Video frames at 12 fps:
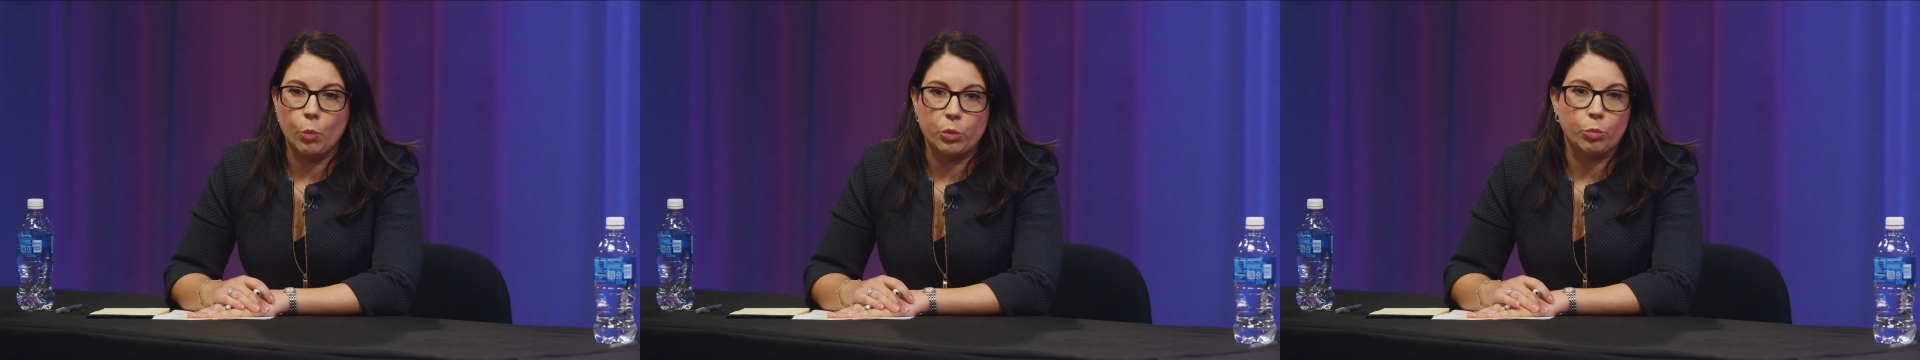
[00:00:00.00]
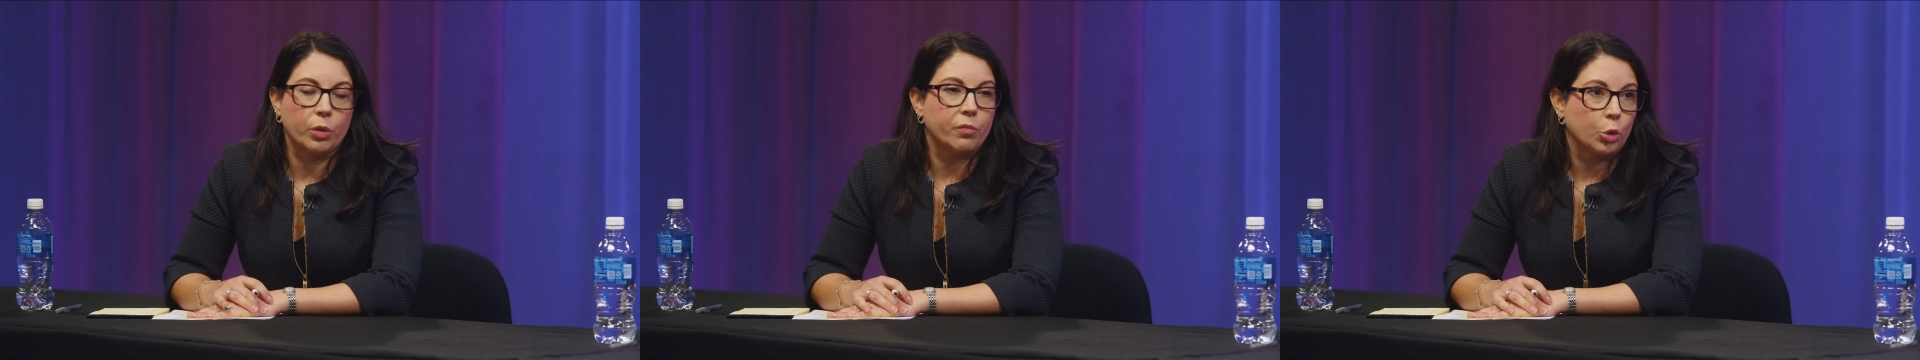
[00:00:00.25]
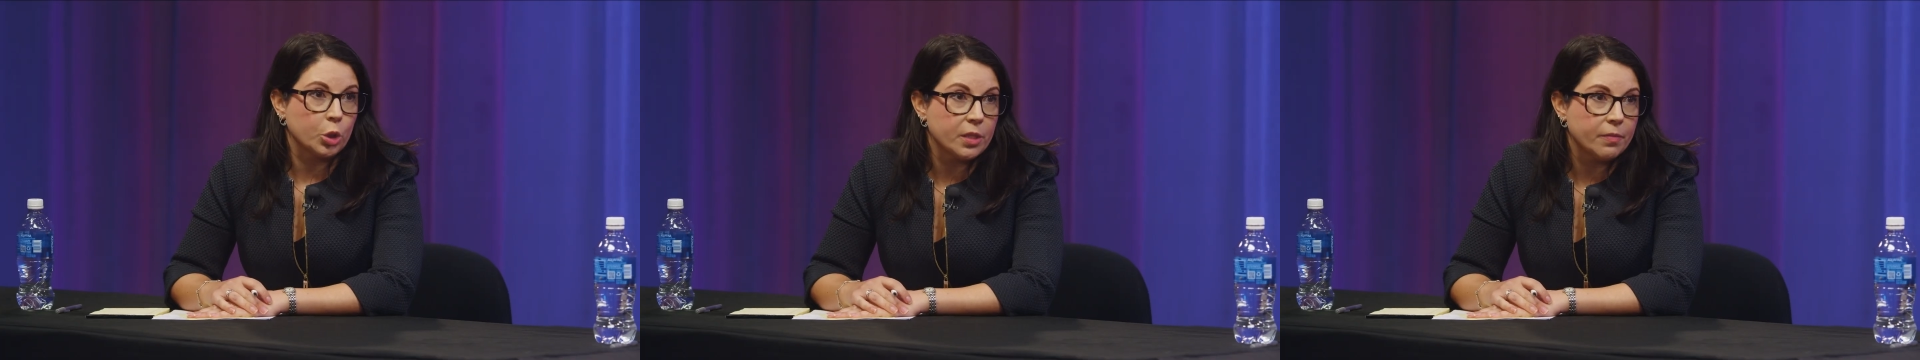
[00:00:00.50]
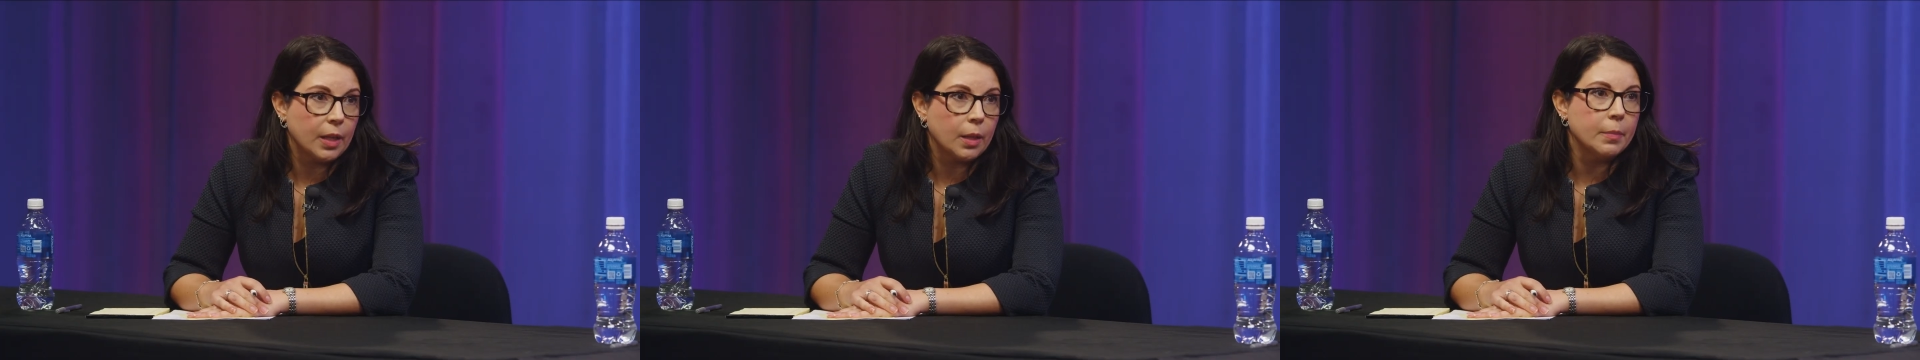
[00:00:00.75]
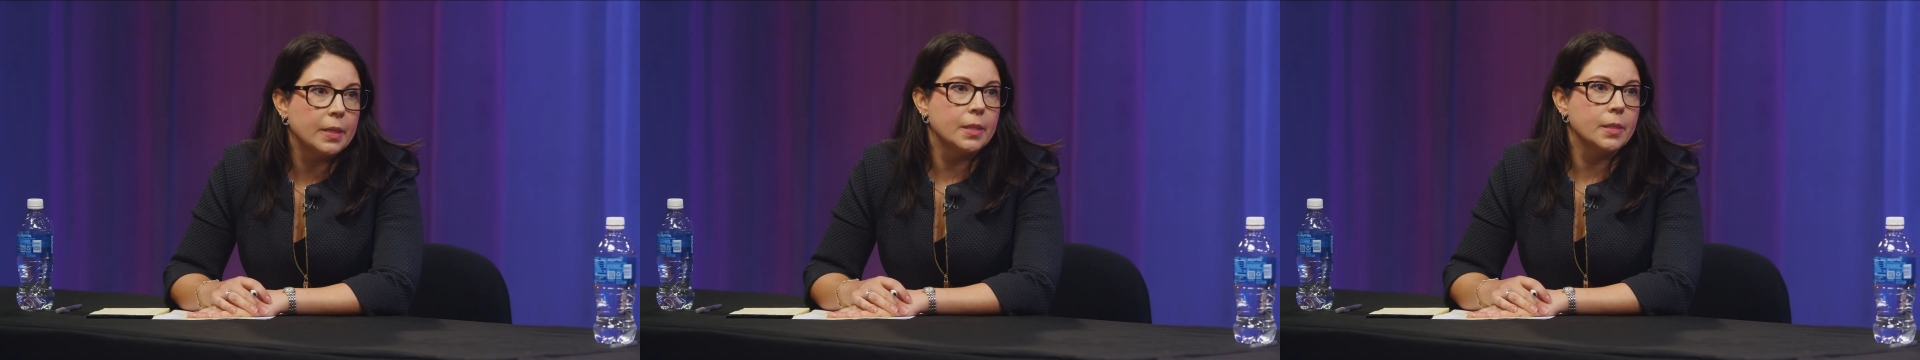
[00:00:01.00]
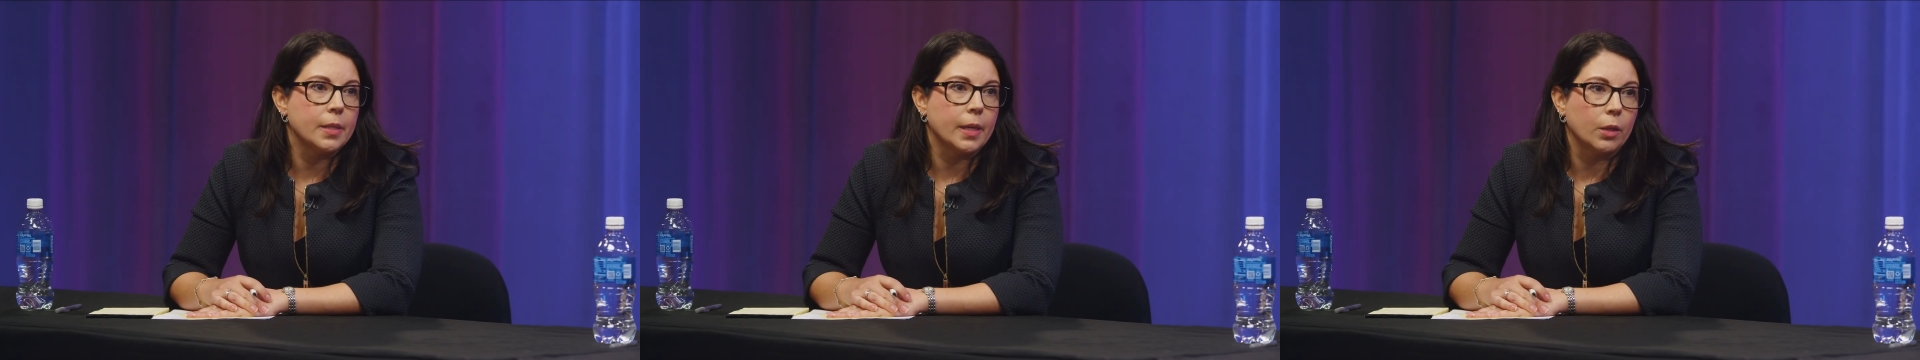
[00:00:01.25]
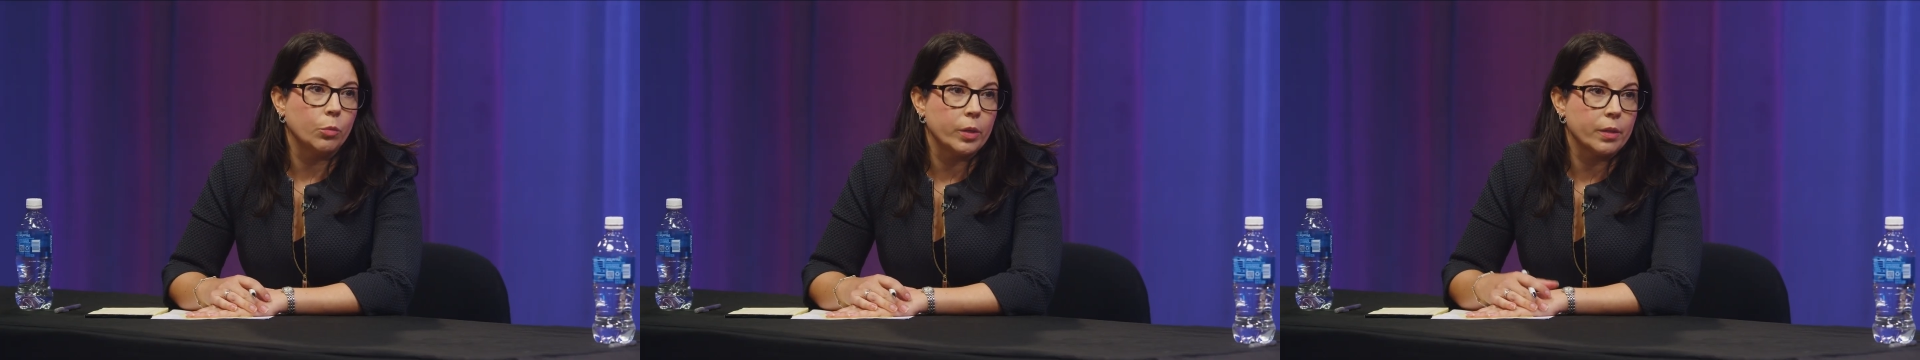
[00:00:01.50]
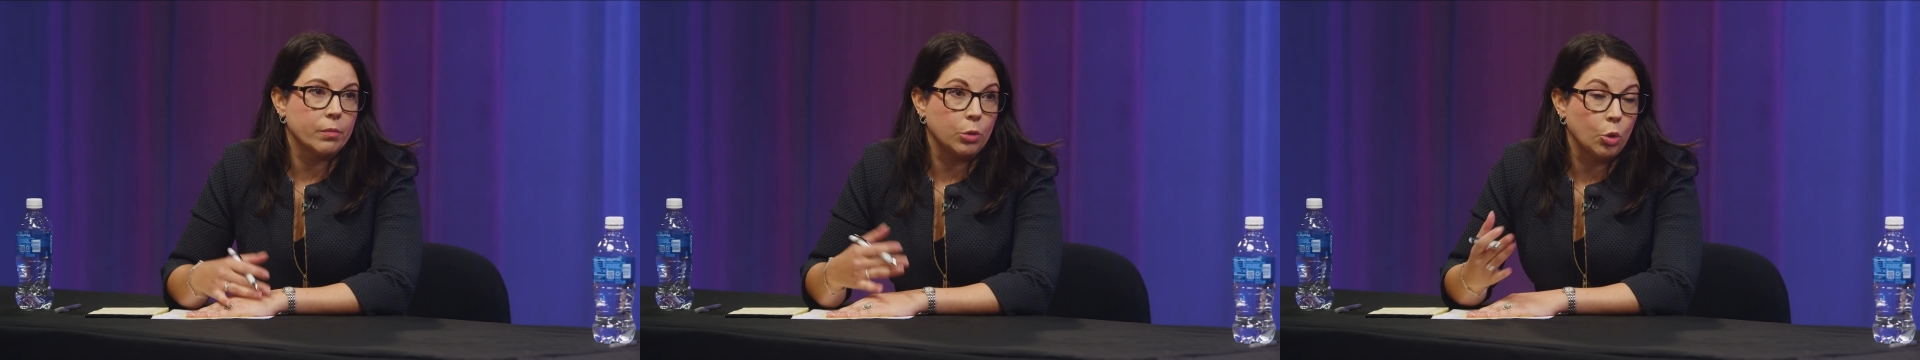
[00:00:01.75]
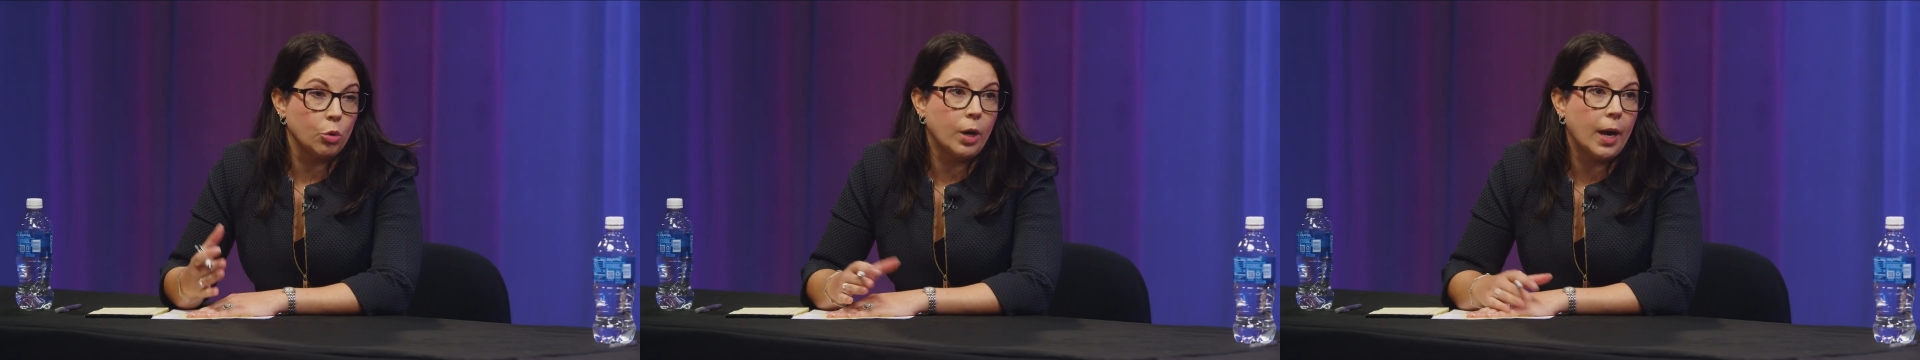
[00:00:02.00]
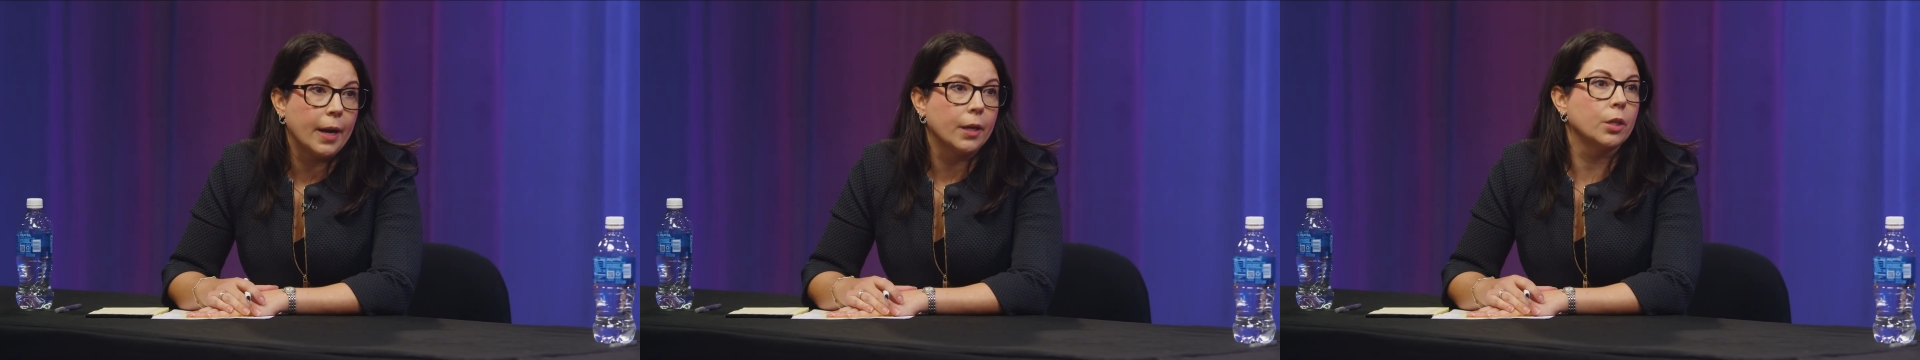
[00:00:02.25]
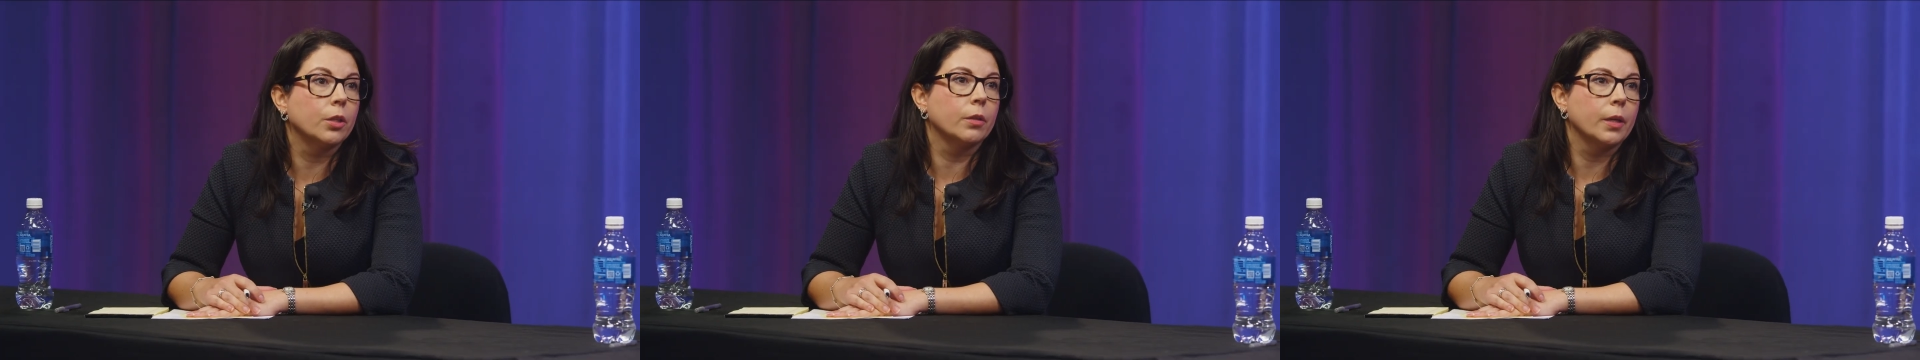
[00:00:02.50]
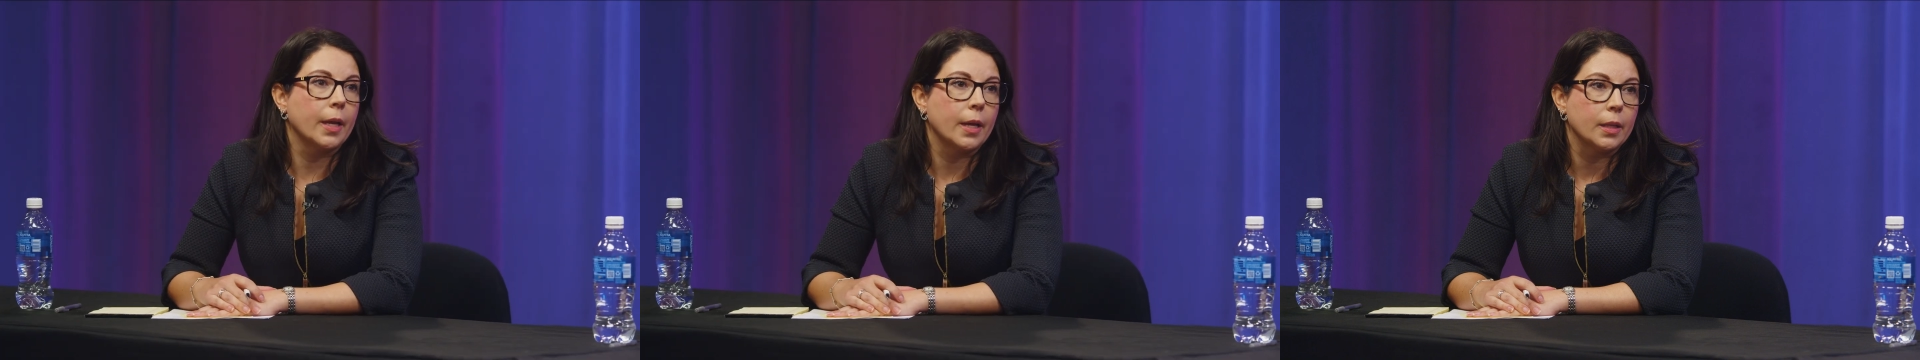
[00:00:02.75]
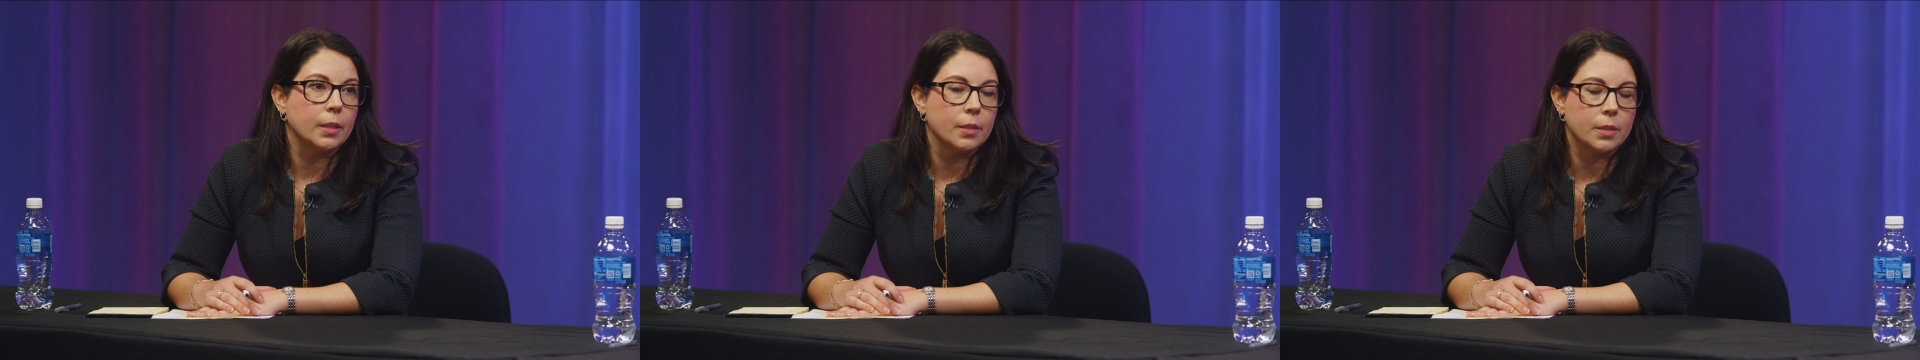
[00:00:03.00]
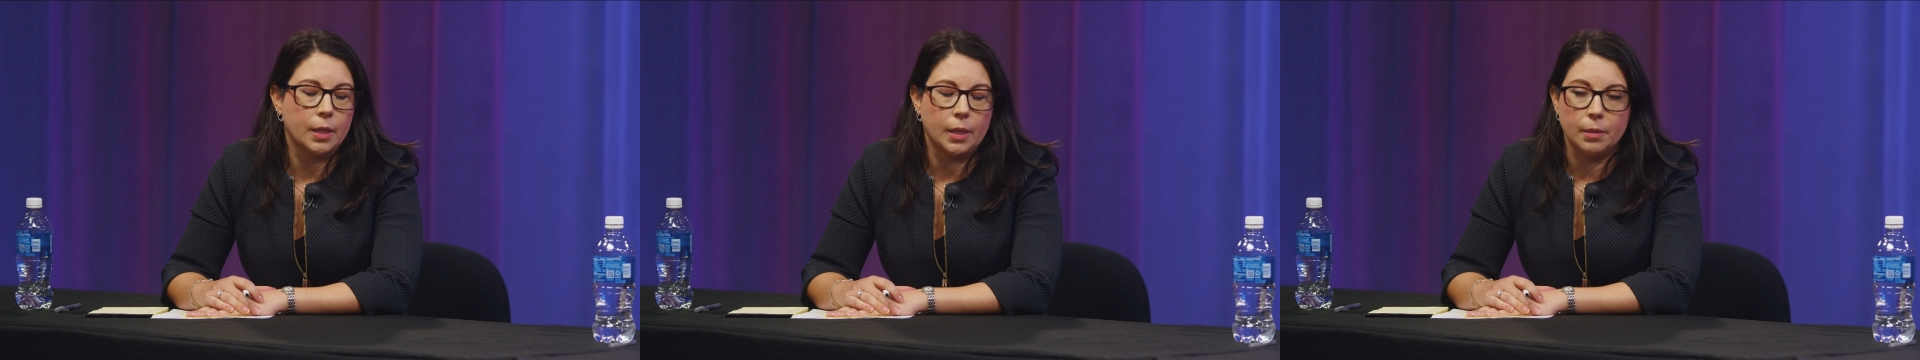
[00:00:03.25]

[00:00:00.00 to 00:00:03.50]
workforce development and with local hire, and